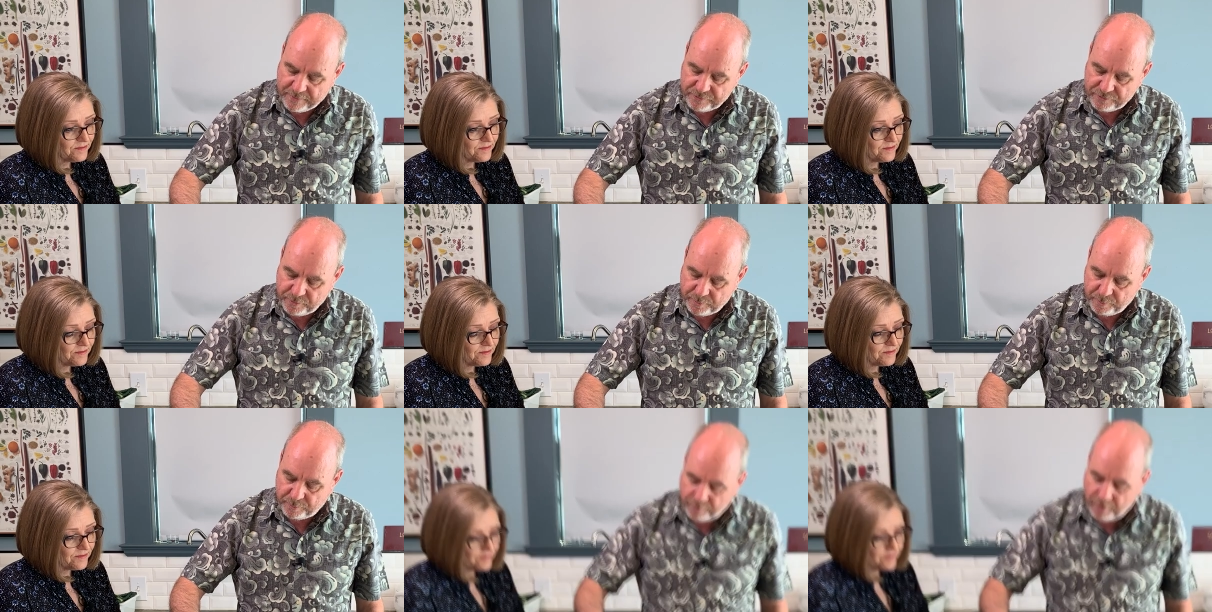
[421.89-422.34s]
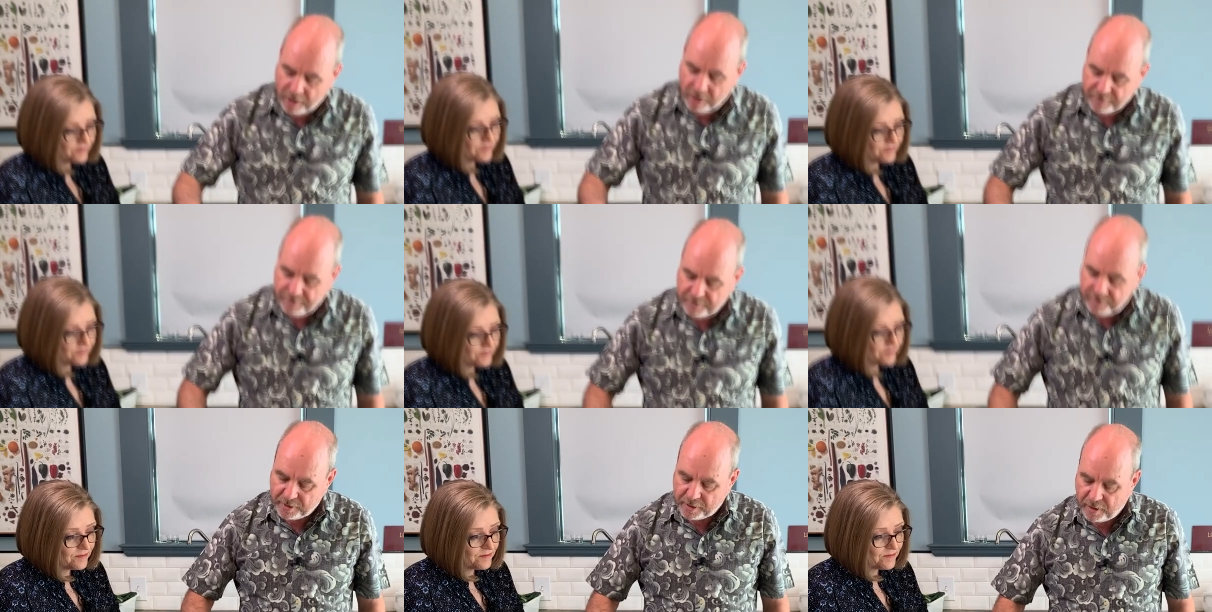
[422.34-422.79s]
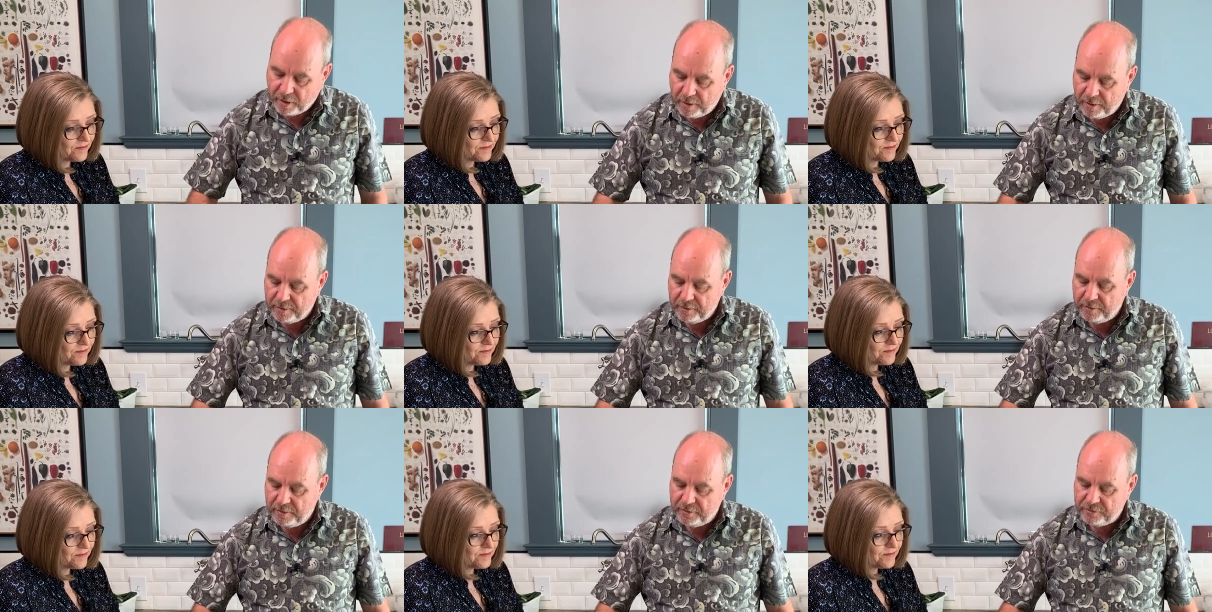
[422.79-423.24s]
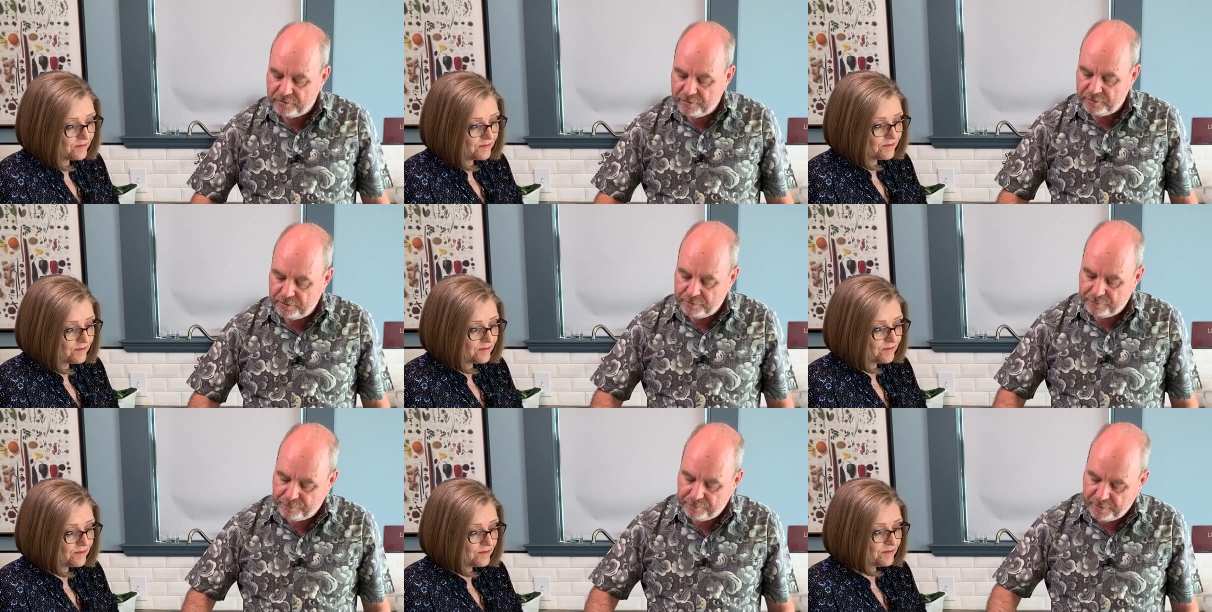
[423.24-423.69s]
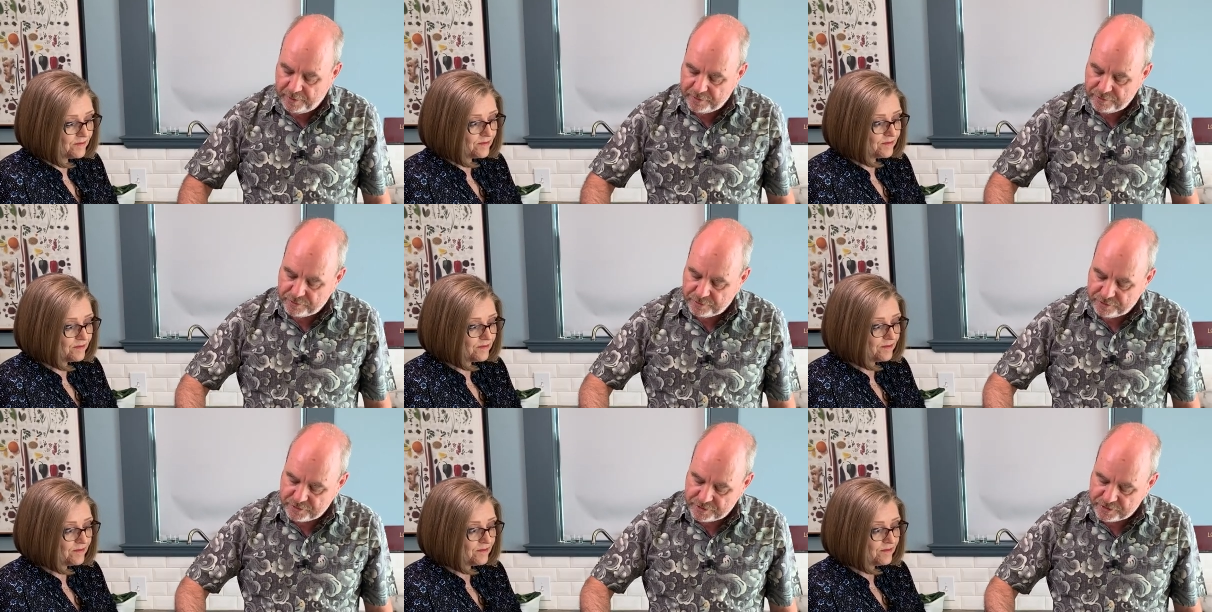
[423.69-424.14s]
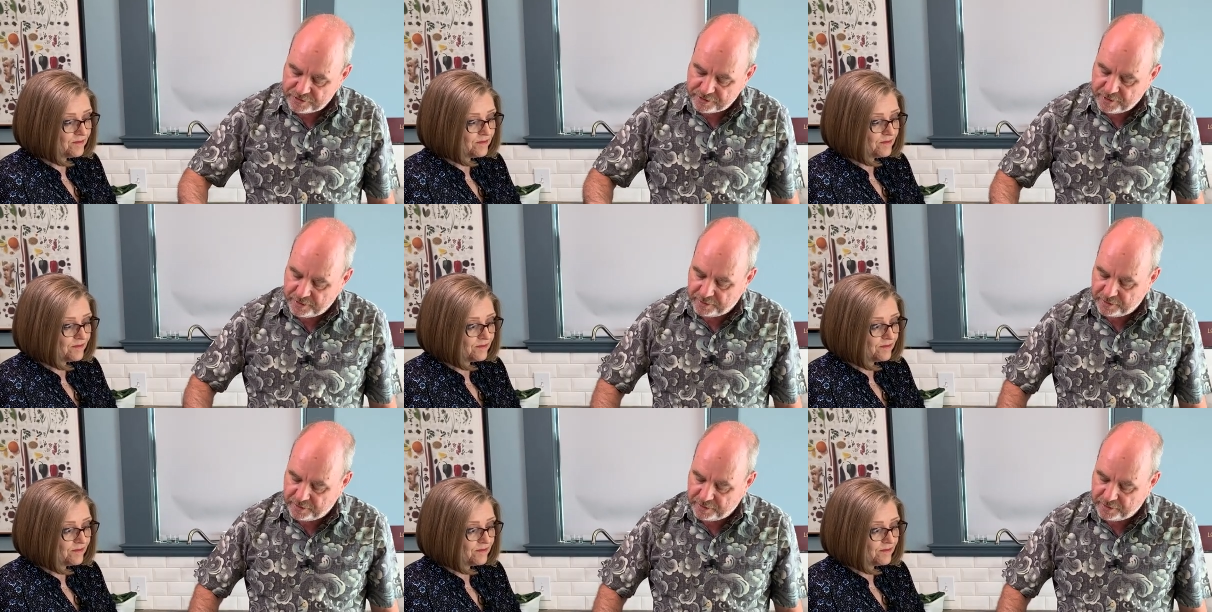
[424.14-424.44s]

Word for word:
Speaker 1: some broth in a carton that's in your fridge or just